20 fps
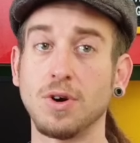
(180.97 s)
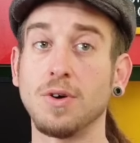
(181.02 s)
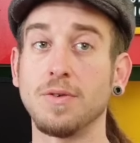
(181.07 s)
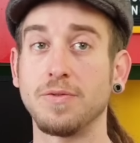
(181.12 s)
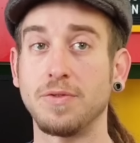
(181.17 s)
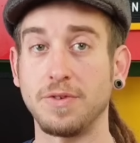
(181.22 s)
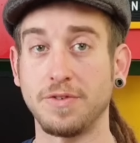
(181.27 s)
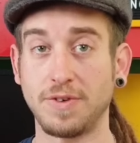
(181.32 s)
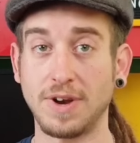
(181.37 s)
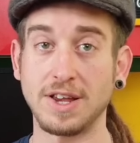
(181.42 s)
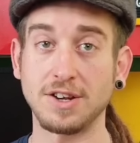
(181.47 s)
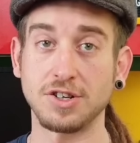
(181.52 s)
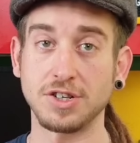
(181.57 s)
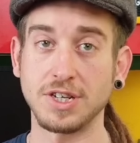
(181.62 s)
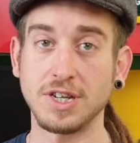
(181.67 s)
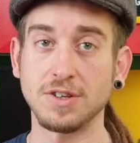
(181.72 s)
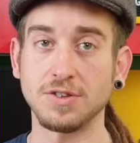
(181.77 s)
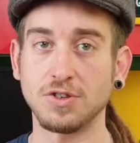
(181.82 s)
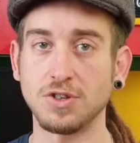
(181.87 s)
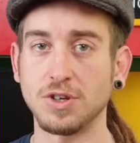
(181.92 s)
of the flash
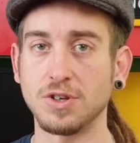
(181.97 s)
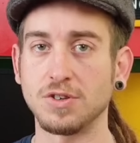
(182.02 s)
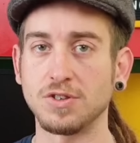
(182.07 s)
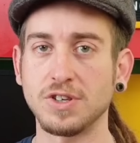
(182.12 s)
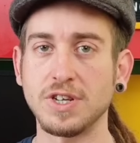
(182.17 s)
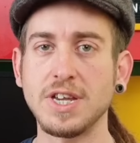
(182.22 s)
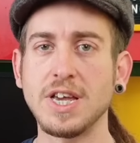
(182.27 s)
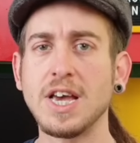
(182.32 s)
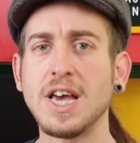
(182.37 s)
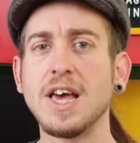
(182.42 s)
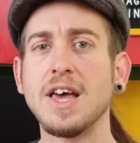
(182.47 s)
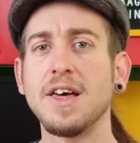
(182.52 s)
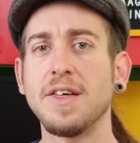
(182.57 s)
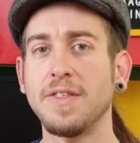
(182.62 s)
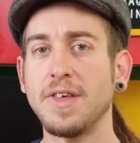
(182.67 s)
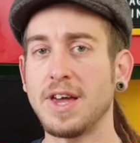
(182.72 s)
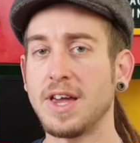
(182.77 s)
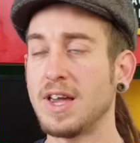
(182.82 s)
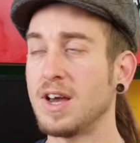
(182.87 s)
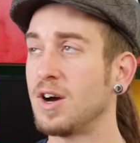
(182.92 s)
kits so you can see
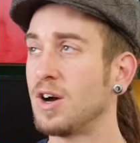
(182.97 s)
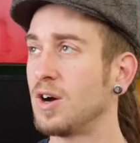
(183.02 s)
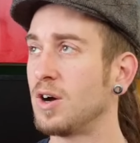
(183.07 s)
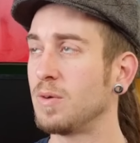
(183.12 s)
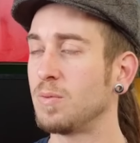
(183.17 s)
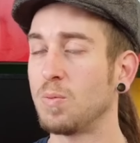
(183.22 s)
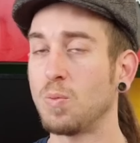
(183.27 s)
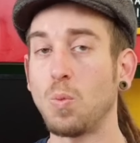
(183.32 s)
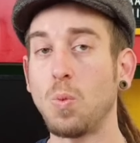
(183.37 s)
they are